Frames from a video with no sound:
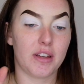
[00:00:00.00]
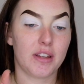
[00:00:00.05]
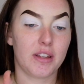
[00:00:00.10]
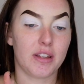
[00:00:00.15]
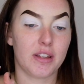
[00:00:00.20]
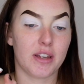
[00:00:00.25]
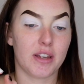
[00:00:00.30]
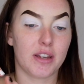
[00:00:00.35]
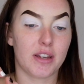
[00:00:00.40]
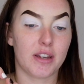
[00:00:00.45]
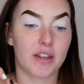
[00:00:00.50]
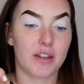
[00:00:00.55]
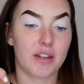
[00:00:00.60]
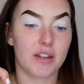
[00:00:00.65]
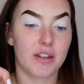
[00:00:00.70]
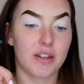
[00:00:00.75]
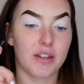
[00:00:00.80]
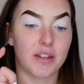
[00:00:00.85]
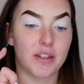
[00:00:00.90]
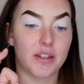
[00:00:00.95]
yeah,
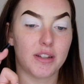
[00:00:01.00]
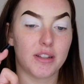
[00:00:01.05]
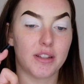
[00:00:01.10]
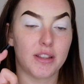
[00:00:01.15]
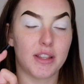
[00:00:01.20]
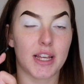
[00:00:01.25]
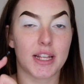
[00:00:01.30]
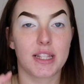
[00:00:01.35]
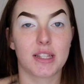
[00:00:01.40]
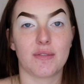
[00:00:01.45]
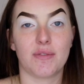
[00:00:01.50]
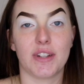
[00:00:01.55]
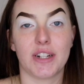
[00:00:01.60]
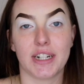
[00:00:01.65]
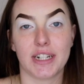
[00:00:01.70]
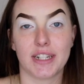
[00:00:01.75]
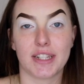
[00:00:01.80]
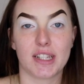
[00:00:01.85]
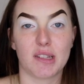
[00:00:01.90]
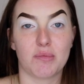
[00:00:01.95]
that's very
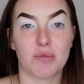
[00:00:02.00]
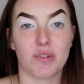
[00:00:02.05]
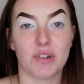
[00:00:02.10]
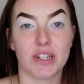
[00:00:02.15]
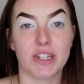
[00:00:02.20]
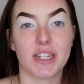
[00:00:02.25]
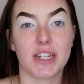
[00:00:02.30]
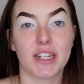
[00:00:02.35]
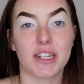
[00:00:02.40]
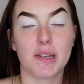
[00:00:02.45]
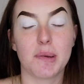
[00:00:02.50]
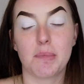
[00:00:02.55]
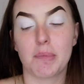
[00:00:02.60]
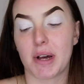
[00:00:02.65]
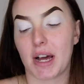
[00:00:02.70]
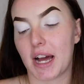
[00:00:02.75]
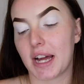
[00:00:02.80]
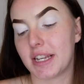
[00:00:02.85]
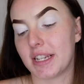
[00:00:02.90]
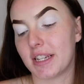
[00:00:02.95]
disappointing,
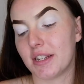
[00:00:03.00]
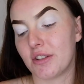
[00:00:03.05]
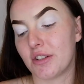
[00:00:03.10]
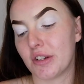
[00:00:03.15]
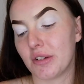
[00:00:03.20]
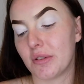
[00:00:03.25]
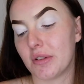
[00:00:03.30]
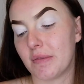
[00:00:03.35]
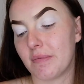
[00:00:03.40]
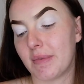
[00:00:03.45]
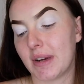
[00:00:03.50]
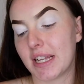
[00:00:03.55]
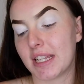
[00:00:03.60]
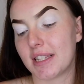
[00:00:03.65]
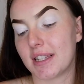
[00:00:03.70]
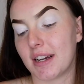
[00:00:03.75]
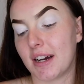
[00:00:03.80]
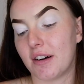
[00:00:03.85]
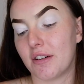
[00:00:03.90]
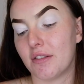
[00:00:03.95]
but I did do them
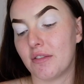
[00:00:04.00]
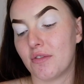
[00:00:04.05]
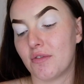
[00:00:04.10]
myself,